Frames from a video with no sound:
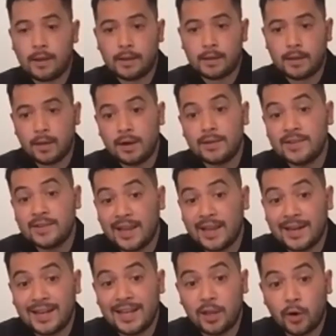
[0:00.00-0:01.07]
kind of
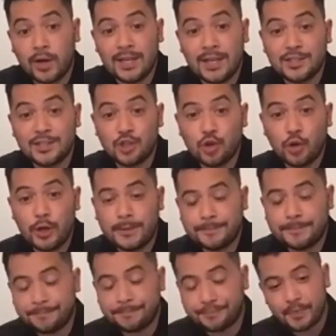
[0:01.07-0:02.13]
technique on each joint,
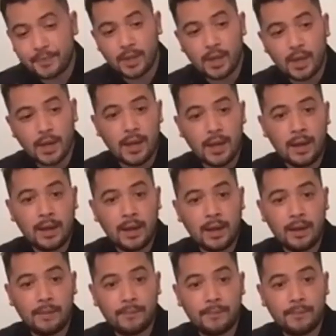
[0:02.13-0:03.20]

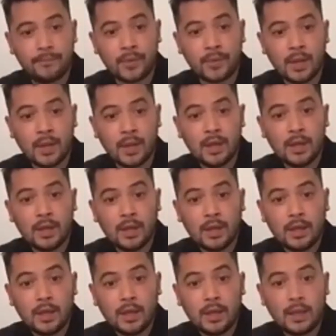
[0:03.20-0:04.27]

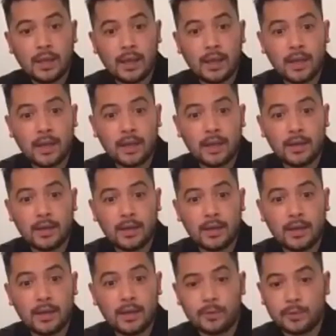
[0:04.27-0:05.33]
and
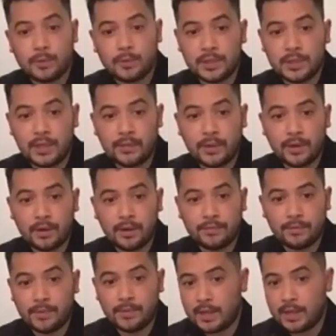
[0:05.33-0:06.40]
we'll see how we go
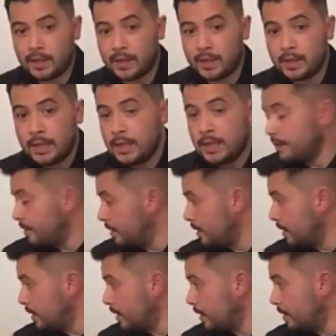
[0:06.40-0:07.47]
from there.
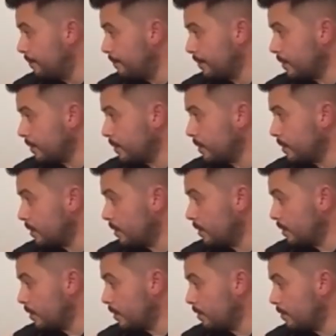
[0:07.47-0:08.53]
The
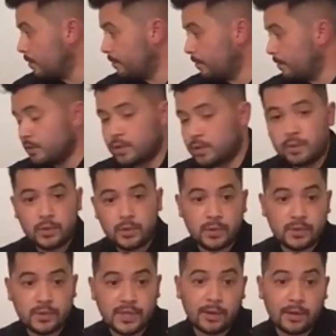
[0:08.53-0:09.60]
first joint we'll do
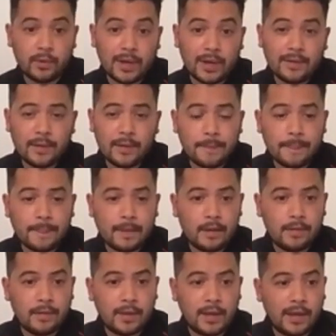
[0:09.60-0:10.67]
is ankle. Now,
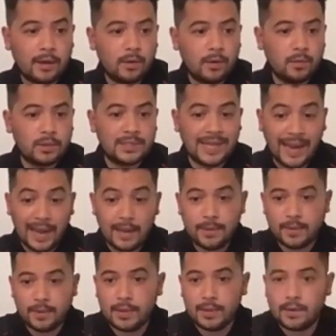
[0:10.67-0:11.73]
the ankle
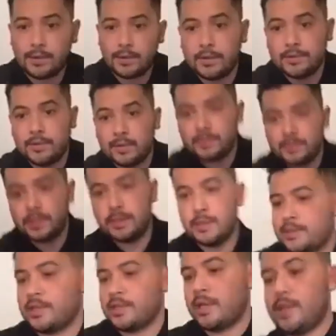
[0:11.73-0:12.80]
taping that I'm going to do, I'm just going
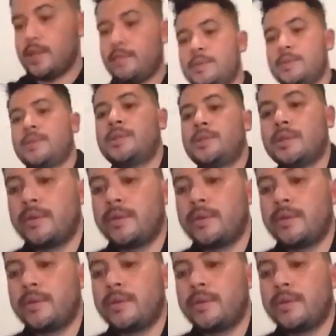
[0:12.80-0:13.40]
to change our position